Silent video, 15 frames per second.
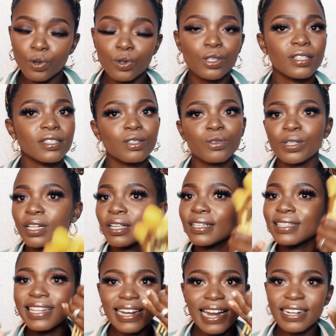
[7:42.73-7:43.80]
So this will
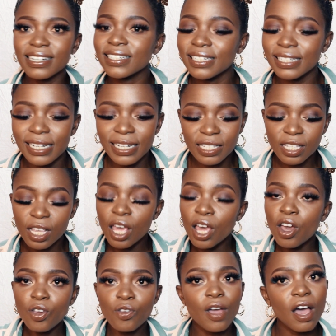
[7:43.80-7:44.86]
300 shillings,
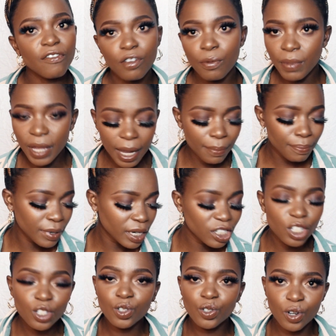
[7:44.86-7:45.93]
you have your makeup
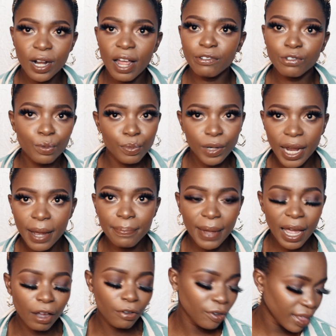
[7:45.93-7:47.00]
brushes. You don't have to break a
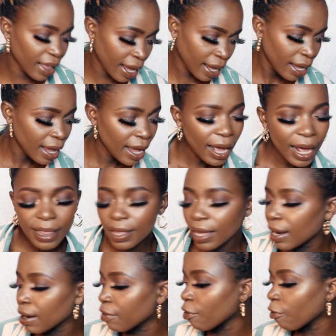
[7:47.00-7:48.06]
bank for that. And then for